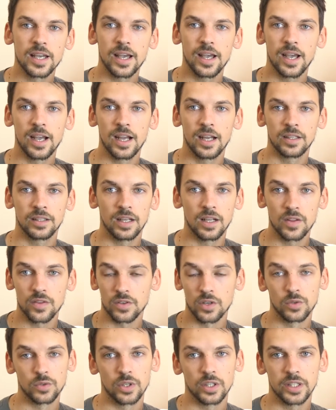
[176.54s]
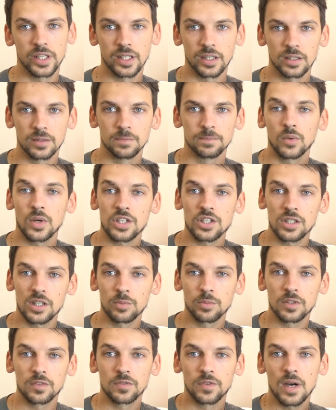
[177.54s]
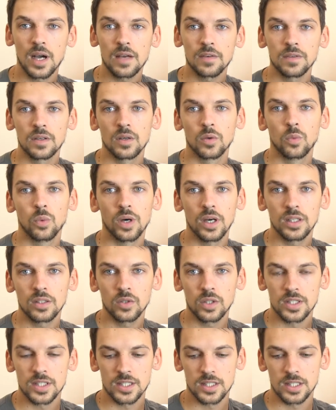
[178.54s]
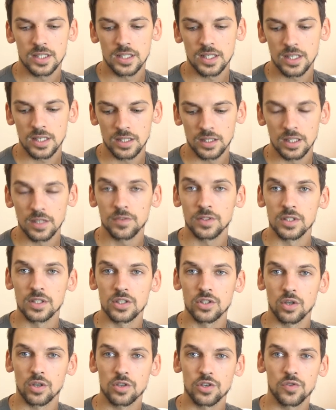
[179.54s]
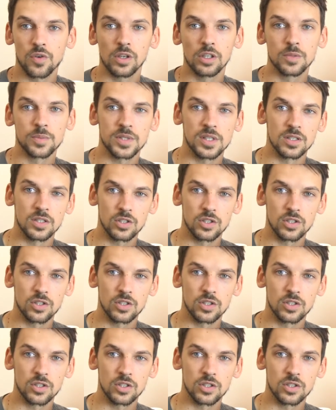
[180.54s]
and I'll throw you a link. Question number 5, why do I see different search volumes in